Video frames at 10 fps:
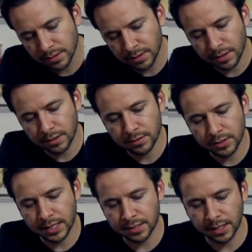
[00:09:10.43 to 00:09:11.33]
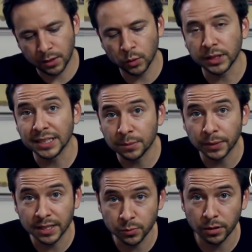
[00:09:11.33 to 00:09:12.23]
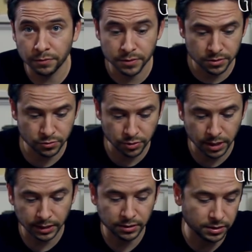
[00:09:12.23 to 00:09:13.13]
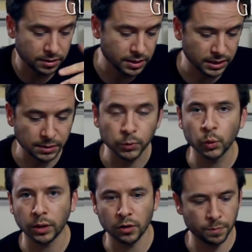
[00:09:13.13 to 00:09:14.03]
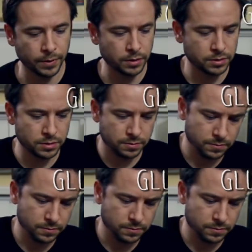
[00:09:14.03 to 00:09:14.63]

There, so that's like holding it into place while it finishes drying. You can keep gluing other parts.